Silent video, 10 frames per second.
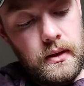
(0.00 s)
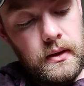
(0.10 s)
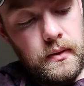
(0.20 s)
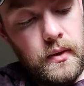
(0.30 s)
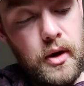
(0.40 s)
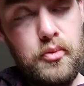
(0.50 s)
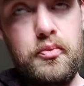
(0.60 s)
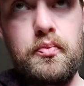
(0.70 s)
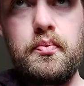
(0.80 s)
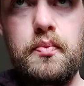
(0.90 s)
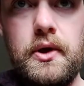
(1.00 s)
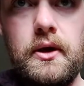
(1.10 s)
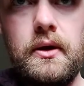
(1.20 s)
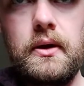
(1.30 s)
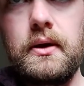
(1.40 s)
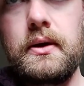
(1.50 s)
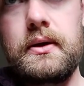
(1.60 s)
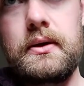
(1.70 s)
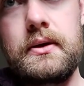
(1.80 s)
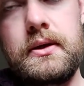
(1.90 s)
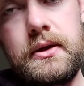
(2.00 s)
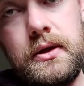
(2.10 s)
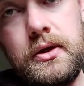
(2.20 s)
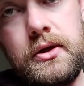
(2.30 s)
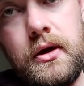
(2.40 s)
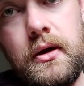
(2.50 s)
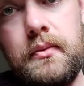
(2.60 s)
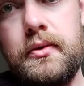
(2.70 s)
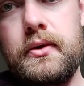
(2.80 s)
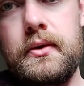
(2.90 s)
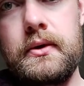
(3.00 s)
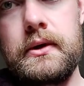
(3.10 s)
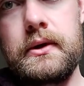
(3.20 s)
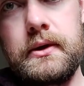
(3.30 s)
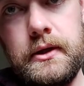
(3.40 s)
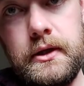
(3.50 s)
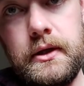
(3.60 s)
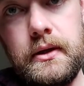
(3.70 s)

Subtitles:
Then we got B, C sharp, D.